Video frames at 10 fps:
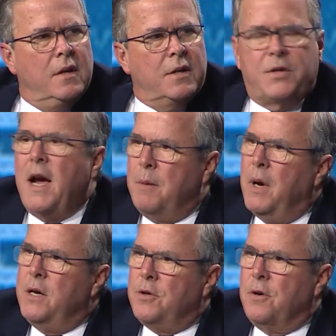A psych
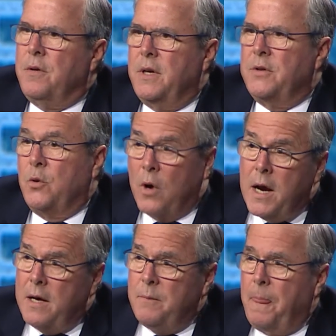major is
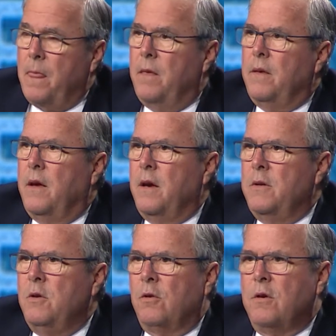great.
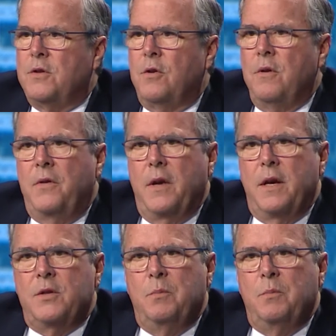You learn certain things,